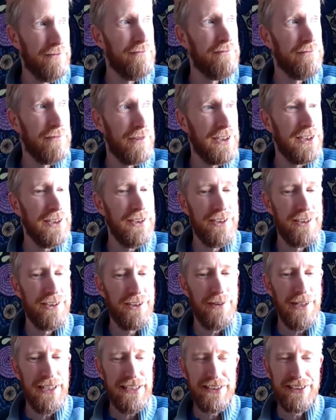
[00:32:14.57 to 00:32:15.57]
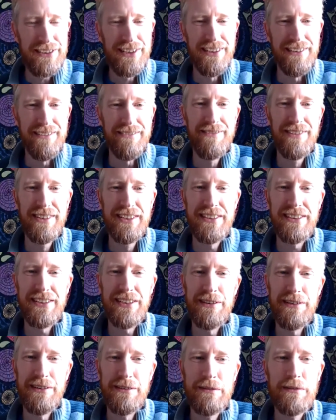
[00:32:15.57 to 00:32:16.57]
Good question.
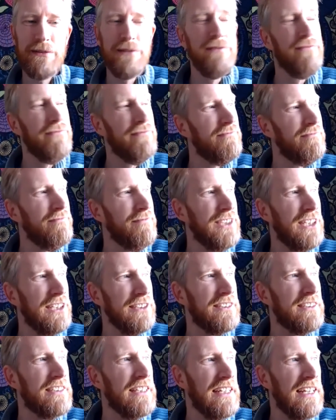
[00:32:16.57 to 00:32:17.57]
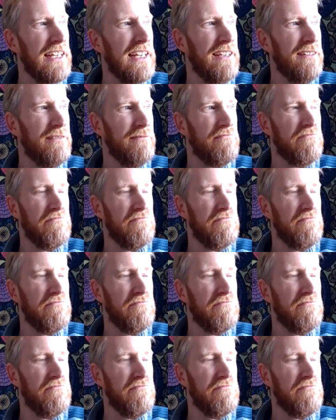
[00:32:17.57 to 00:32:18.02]
So not a